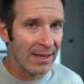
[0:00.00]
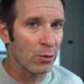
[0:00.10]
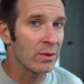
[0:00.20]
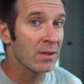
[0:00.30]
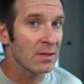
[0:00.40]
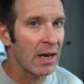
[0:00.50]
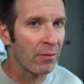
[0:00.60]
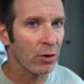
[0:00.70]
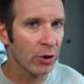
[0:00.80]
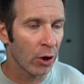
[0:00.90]
it was
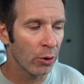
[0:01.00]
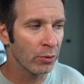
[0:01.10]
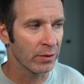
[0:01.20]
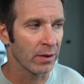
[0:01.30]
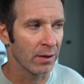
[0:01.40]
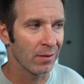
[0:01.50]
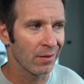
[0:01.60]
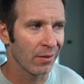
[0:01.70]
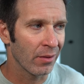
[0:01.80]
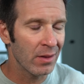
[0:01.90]
several
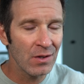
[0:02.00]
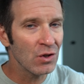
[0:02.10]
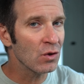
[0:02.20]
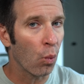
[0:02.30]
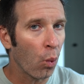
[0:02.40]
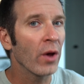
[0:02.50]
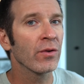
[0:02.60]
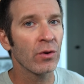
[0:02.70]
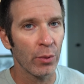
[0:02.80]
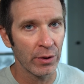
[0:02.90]
coroutines, this just
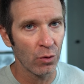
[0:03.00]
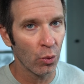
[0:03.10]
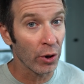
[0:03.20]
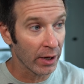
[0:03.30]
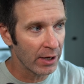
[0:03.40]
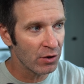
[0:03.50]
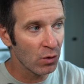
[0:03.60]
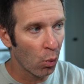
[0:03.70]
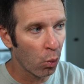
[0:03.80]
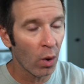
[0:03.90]
wasn't going to work. It
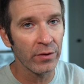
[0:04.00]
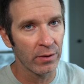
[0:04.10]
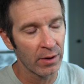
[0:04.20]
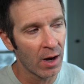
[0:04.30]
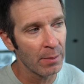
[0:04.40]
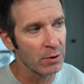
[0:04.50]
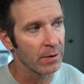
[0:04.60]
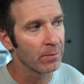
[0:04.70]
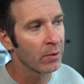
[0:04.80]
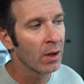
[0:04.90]
just wasn't an option.